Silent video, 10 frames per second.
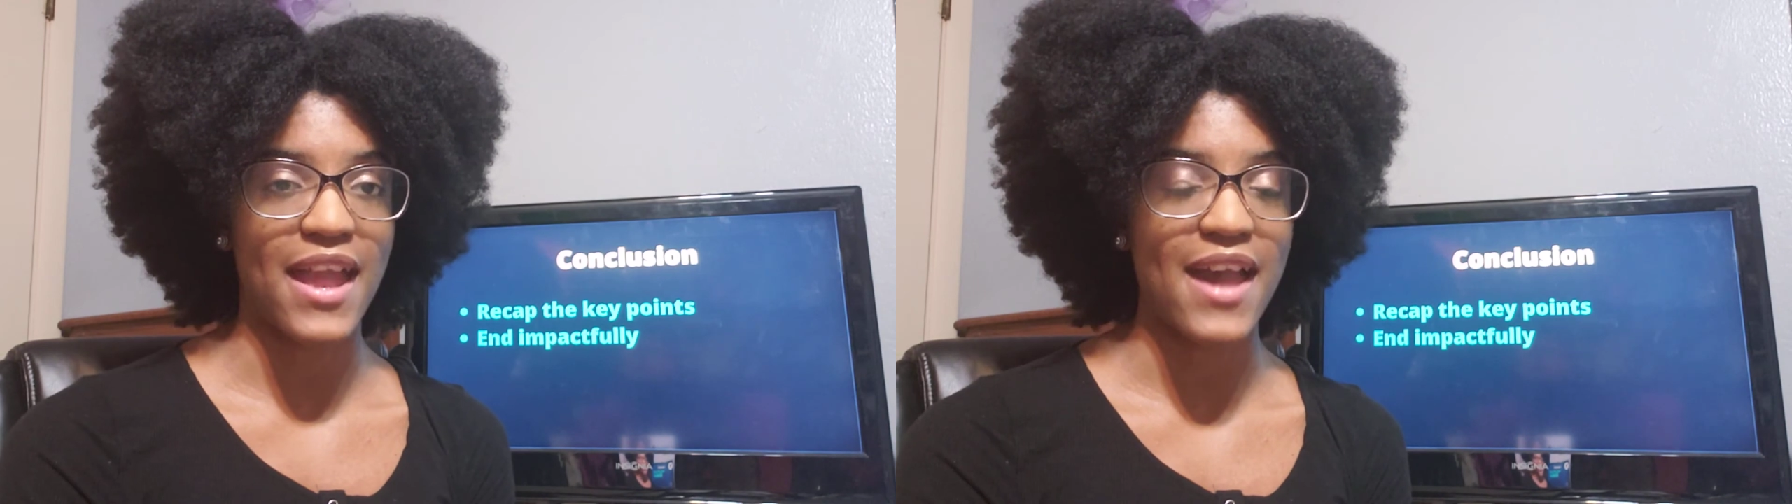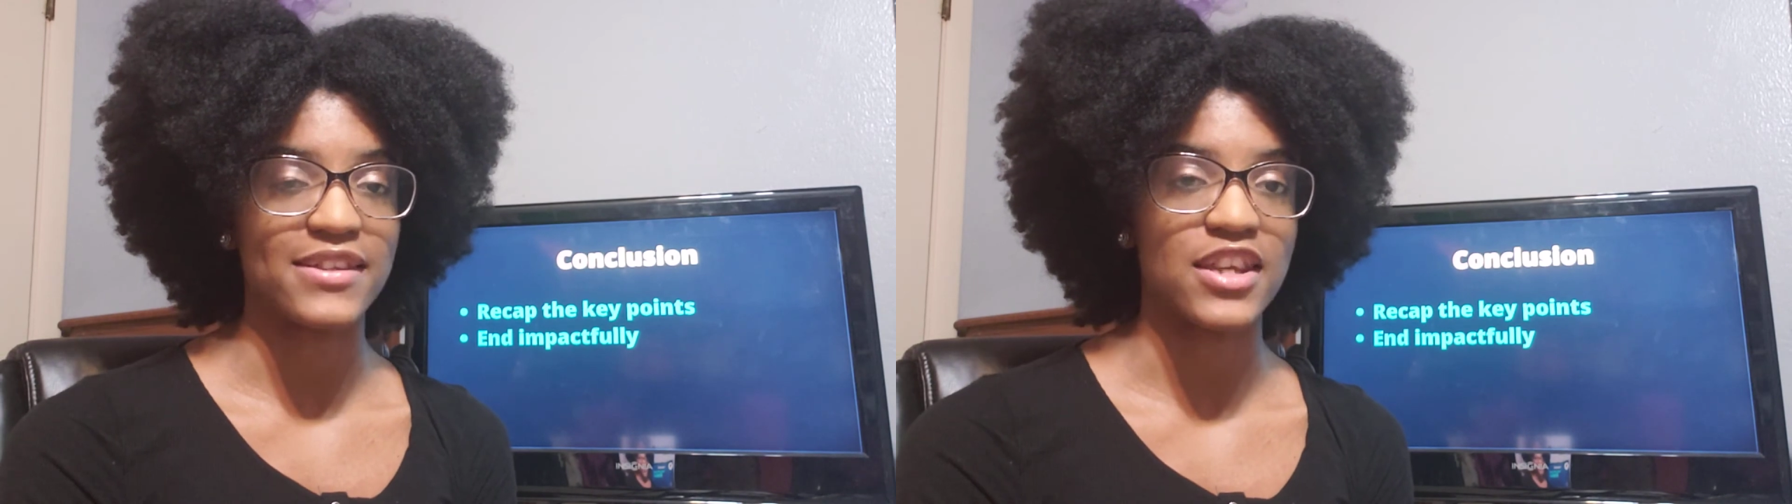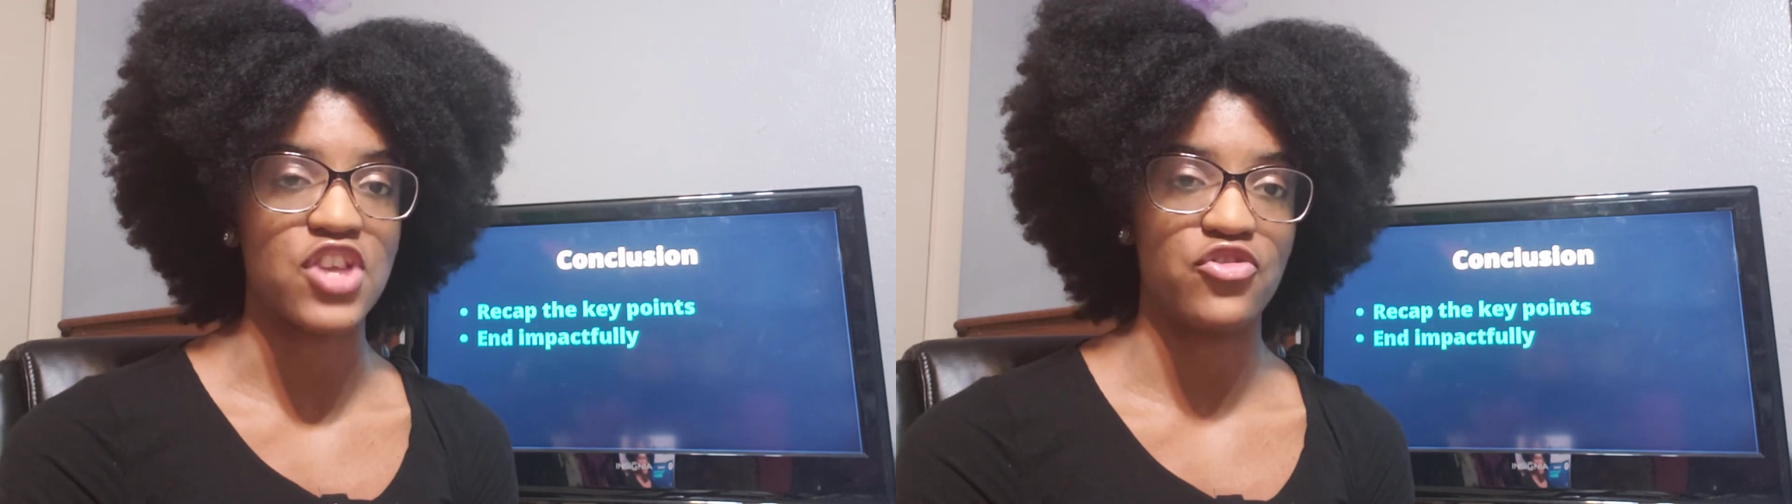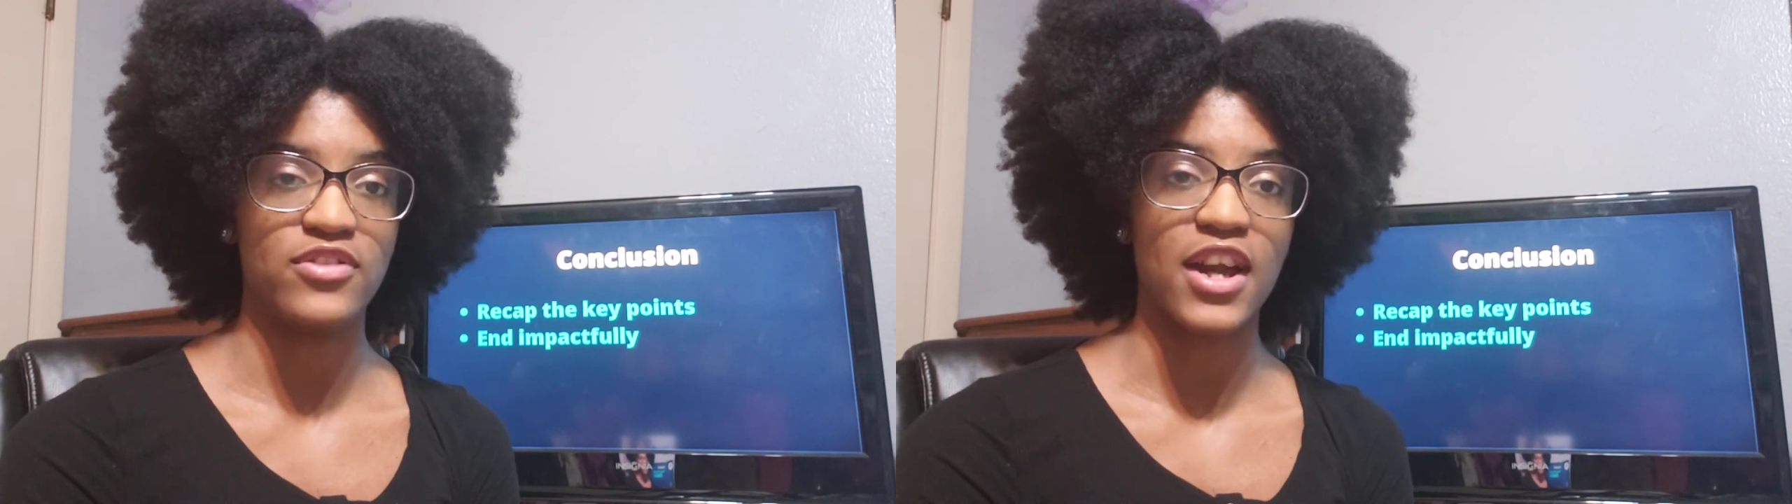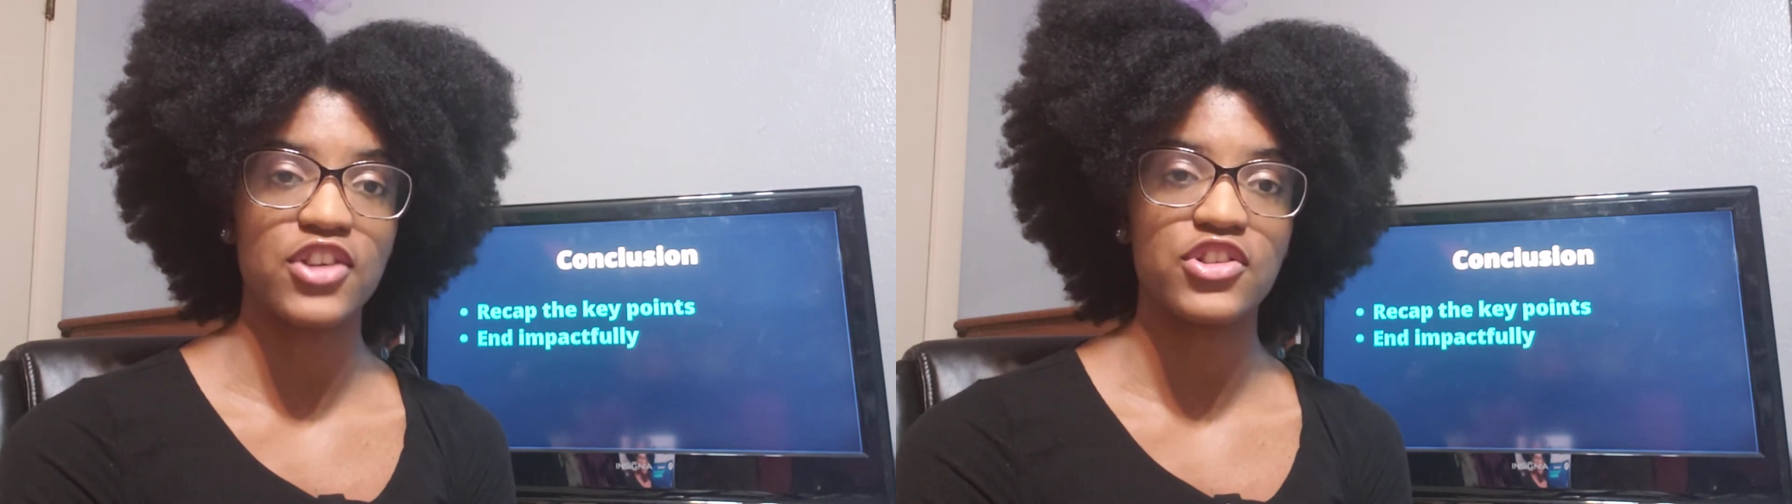has an
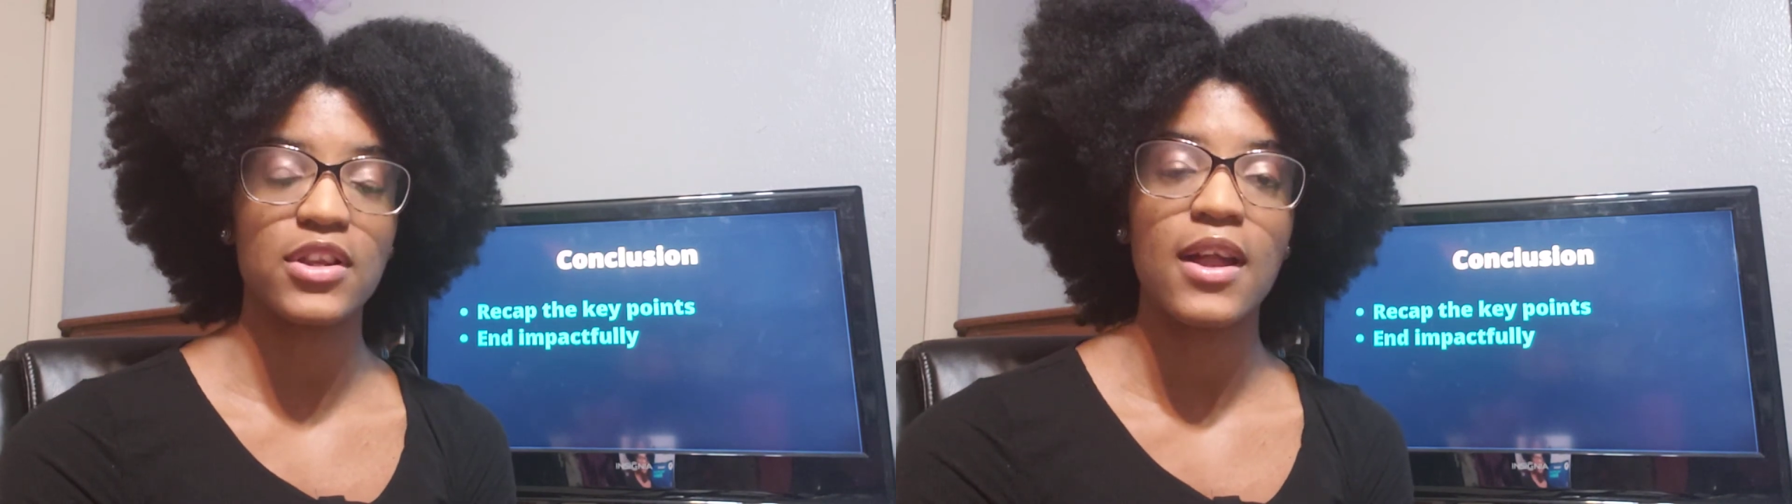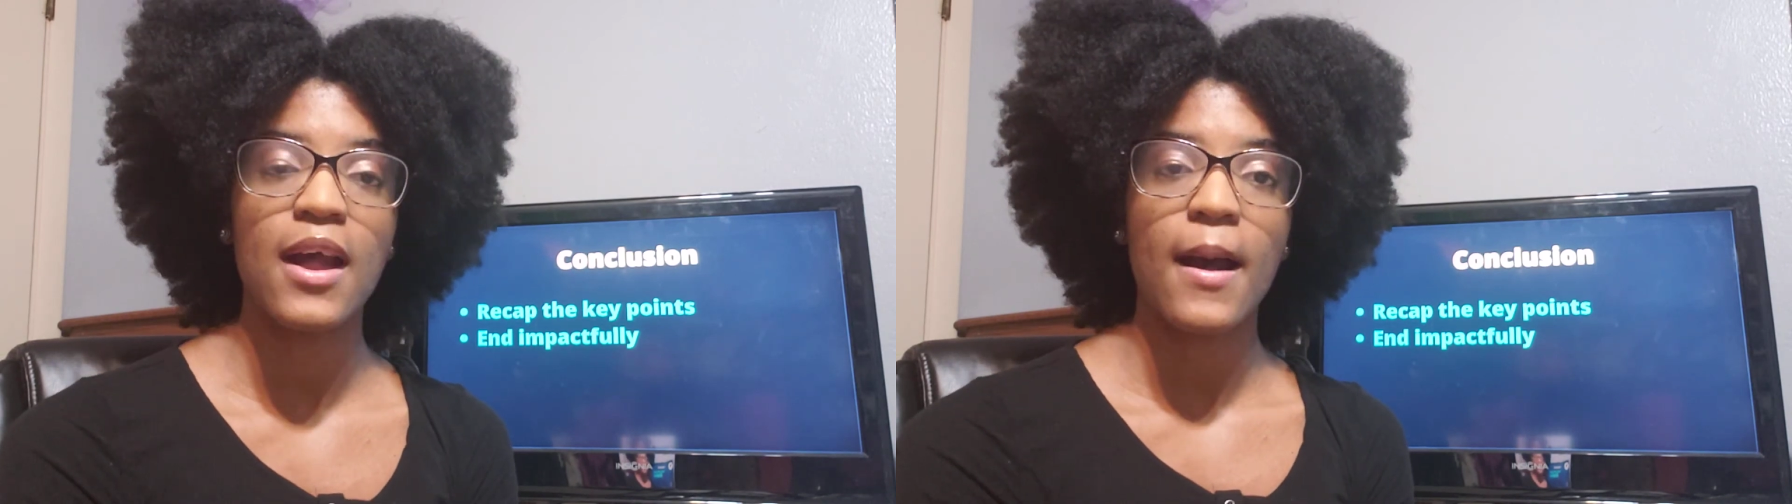introduction,